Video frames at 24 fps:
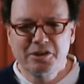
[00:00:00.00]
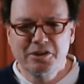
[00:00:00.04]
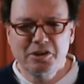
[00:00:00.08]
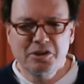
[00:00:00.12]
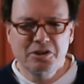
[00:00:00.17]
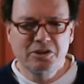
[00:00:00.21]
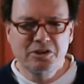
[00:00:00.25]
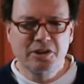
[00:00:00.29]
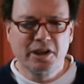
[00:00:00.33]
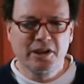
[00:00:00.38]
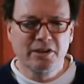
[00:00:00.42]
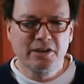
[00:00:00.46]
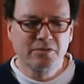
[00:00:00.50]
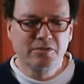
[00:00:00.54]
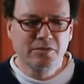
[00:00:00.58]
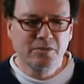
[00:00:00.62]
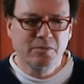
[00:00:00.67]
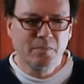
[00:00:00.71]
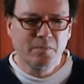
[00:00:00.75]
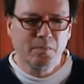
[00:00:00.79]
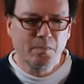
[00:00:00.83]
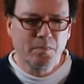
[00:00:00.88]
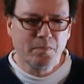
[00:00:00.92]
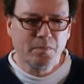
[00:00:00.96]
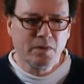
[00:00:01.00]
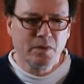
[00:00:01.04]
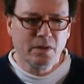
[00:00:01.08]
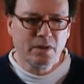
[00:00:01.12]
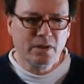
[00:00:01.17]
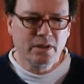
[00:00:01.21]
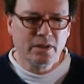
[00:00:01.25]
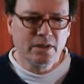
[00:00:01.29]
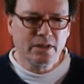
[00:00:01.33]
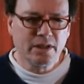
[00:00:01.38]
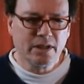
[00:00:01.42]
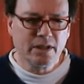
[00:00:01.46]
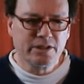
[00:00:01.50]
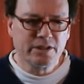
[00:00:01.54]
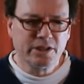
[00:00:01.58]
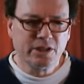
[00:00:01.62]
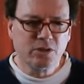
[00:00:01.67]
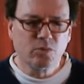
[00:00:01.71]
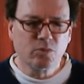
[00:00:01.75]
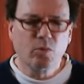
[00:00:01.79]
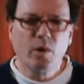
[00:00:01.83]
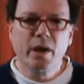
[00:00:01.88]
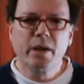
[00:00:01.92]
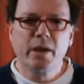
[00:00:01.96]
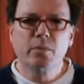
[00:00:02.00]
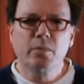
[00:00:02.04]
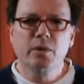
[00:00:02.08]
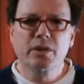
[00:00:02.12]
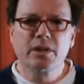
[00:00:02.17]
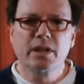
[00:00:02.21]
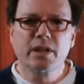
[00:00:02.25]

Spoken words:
they did away with